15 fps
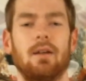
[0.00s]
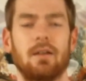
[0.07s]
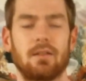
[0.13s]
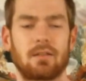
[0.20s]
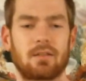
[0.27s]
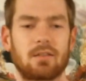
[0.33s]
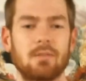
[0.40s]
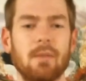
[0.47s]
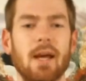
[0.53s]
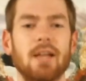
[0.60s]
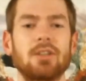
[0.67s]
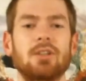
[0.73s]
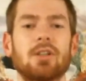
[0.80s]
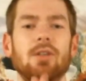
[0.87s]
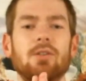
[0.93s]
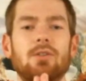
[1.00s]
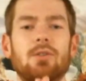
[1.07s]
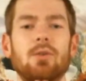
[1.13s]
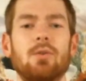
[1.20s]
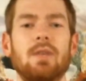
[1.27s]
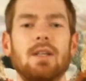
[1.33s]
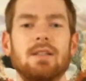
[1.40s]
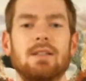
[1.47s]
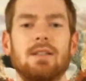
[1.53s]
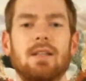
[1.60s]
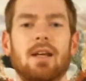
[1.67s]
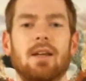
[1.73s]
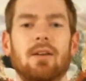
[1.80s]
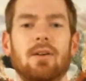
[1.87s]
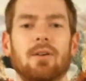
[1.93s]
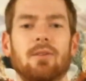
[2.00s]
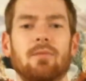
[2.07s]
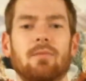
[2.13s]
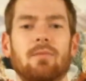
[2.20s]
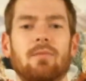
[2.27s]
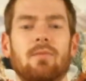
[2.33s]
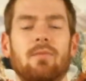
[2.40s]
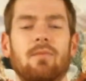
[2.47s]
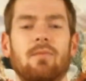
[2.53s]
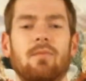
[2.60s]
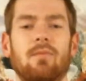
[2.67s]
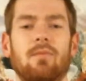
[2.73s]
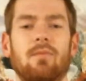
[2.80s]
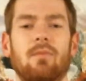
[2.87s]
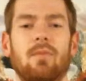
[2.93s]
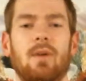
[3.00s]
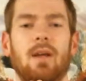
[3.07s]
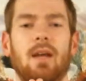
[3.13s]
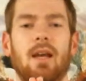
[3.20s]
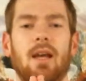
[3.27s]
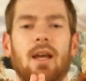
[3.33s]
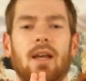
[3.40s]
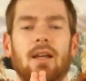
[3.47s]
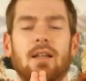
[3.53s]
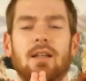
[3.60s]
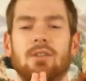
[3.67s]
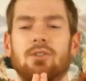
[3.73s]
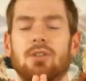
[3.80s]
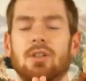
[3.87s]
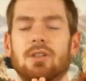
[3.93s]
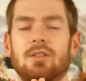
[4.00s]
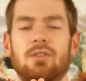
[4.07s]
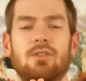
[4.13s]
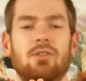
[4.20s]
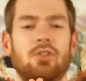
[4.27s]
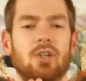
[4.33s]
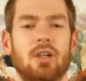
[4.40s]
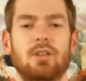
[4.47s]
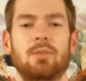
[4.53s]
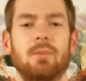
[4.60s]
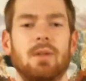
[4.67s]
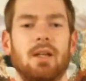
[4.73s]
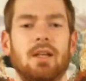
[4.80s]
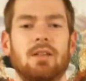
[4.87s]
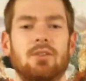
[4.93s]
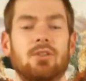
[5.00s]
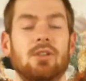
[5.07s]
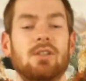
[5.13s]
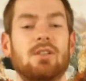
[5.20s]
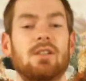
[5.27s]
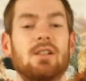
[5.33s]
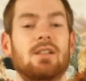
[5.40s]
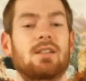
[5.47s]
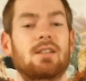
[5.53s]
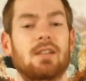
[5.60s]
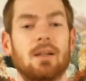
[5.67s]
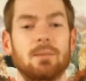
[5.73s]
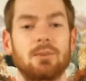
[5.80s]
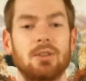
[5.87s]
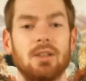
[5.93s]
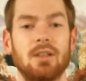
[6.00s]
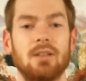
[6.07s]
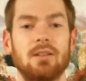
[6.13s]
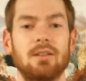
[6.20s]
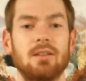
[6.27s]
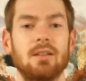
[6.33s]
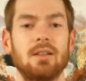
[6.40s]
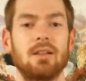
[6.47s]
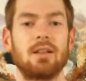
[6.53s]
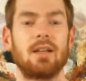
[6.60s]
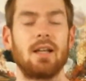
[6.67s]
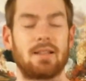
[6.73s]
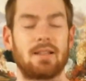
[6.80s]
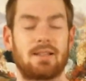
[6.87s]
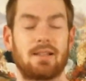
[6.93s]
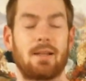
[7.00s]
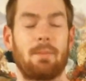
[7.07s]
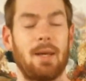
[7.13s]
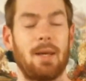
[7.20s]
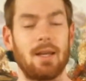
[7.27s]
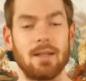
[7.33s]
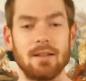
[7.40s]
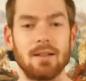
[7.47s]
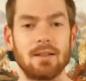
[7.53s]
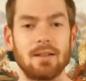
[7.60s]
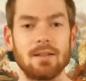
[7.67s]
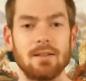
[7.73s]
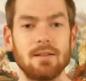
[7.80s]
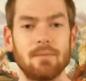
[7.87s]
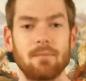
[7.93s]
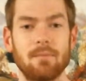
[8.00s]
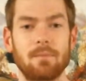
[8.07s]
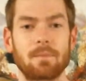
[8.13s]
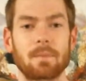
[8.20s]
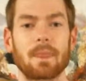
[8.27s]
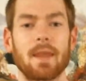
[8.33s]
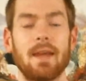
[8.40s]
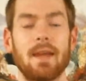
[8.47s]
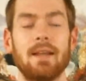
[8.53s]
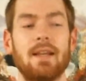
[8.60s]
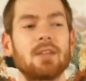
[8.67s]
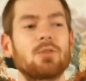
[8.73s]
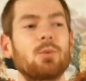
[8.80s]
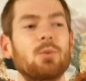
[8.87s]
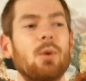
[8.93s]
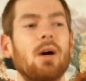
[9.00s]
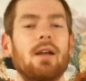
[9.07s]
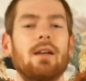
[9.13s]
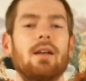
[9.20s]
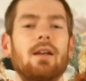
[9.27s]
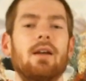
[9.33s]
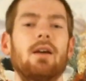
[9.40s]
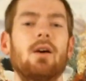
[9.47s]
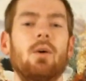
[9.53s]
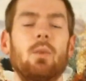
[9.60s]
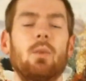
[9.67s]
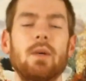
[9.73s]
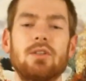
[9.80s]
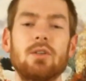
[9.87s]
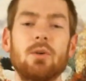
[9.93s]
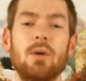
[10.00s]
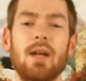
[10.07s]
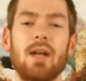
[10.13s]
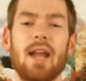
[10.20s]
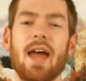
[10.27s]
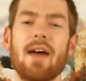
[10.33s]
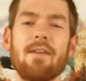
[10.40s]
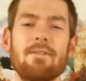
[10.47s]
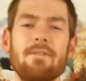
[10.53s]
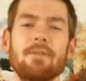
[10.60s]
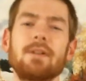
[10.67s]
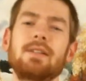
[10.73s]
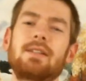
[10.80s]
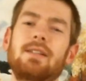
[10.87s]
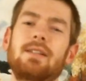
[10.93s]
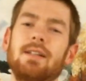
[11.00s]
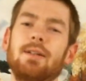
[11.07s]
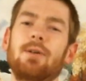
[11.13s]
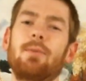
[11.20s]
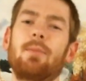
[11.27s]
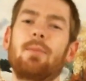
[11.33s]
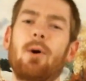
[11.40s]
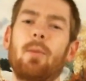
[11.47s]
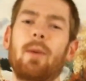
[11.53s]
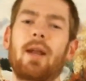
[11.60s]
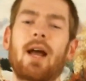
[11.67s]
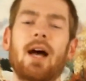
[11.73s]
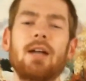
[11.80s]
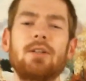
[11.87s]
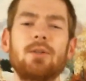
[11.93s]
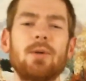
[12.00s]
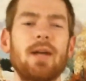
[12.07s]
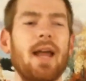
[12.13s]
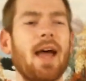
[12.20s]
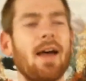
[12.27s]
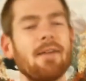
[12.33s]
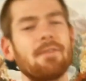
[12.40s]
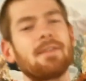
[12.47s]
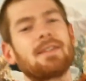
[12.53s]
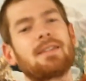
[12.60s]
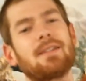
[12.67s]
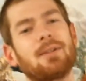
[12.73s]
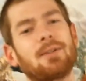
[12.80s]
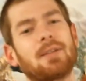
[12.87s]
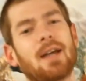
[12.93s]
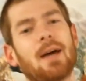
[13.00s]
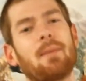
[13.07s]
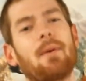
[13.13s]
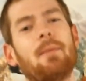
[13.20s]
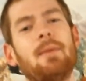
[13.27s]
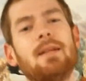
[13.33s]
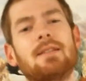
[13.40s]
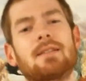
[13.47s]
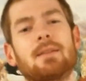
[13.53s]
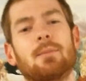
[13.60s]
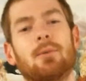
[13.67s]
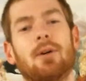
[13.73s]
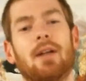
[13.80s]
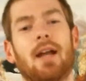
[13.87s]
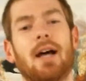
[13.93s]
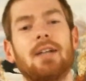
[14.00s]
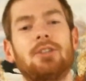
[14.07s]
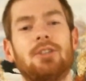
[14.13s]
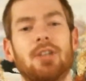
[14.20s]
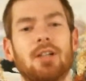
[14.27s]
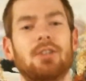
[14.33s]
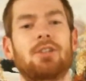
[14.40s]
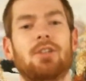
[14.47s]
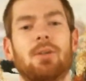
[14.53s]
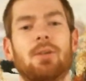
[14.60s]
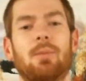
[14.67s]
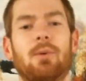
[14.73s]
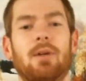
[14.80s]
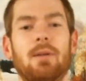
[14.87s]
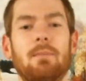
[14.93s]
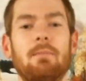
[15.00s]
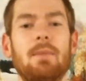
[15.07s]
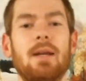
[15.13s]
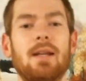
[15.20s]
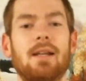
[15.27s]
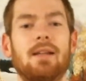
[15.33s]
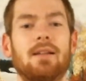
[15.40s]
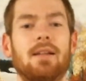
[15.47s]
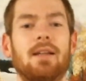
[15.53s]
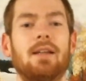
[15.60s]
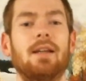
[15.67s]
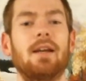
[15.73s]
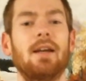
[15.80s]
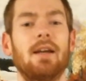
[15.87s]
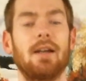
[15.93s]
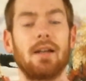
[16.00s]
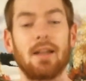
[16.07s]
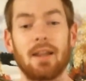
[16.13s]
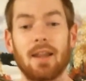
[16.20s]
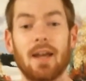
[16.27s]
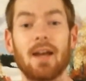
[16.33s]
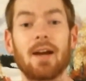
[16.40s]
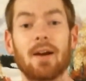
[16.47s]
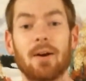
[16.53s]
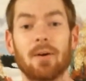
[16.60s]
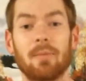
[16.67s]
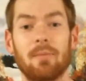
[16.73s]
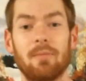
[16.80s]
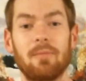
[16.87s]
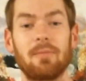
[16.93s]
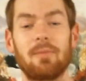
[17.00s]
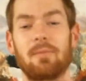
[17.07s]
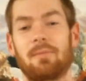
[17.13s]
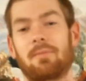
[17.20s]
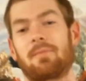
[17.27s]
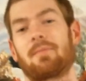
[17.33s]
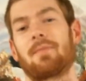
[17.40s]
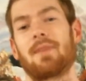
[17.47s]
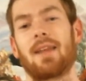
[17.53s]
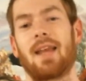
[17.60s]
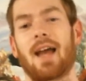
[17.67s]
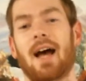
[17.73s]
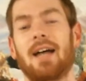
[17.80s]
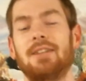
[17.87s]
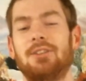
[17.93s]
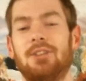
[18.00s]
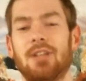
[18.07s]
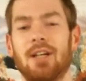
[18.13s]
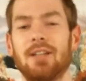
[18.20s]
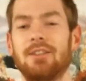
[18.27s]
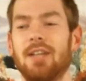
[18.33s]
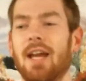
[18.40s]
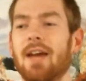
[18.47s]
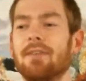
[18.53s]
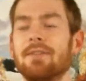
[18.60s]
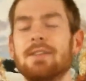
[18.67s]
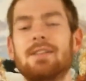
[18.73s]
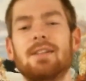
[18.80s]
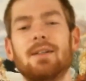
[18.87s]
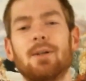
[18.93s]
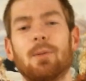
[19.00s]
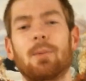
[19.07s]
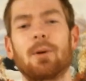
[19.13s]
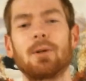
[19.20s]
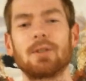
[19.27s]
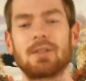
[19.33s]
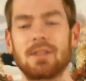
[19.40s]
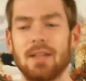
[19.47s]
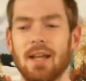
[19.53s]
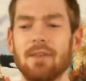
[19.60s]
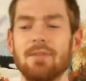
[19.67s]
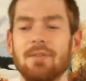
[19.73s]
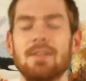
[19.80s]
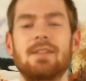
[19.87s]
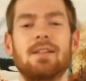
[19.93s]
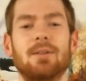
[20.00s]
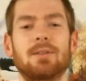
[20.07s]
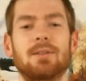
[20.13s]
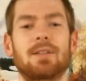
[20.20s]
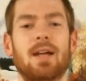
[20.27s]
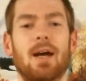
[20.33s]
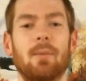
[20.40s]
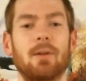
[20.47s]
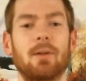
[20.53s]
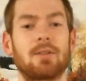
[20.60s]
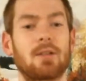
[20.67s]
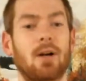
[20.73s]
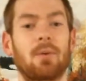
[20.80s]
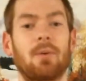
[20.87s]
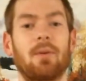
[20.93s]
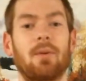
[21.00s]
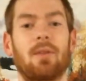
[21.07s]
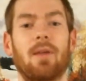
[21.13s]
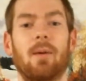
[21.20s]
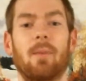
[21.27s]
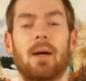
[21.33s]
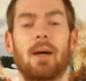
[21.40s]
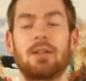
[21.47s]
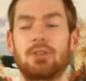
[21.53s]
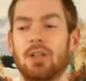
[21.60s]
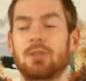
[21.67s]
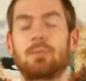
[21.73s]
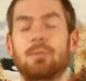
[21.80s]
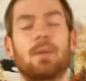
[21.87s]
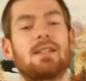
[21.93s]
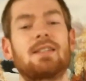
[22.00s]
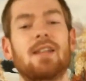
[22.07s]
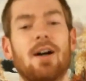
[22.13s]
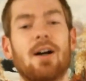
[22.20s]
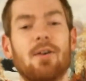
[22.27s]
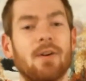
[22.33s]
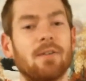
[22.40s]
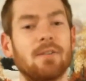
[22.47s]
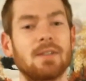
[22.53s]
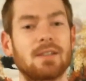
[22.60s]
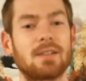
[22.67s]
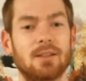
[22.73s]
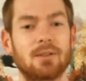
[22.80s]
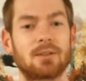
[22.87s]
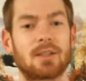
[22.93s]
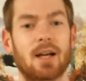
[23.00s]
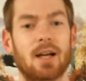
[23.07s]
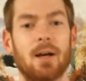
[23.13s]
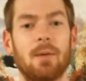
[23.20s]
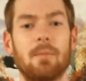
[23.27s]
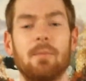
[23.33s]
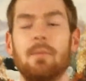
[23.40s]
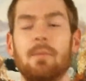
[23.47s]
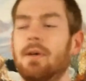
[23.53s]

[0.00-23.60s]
Smash those two things together, and it's just judgment. It's just an assumption. It's an opinion. And guess what? We do it every single moment. I do it every single time I meet someone. I judge someone immediately. There. I judge every single person every single time I talk with them. I judge myself every single time.